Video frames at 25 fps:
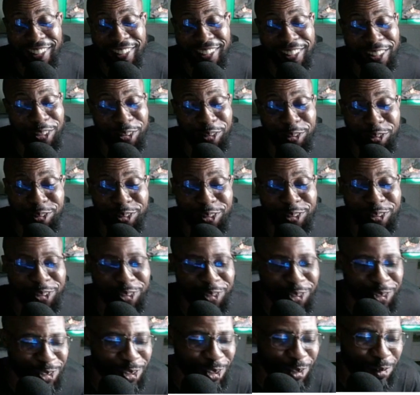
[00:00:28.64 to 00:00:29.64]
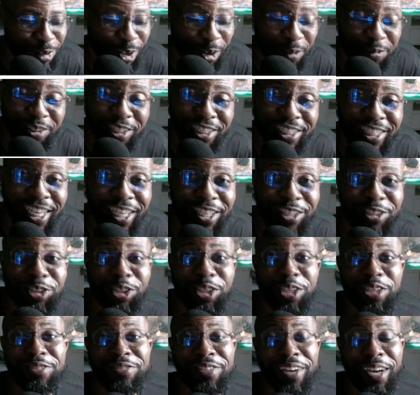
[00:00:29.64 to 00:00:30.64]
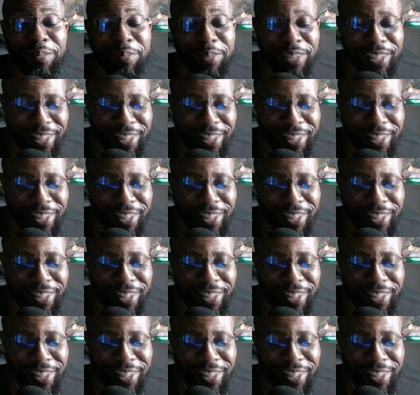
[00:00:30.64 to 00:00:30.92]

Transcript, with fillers: in, you know what to do. Subscribe to the channel, join the family.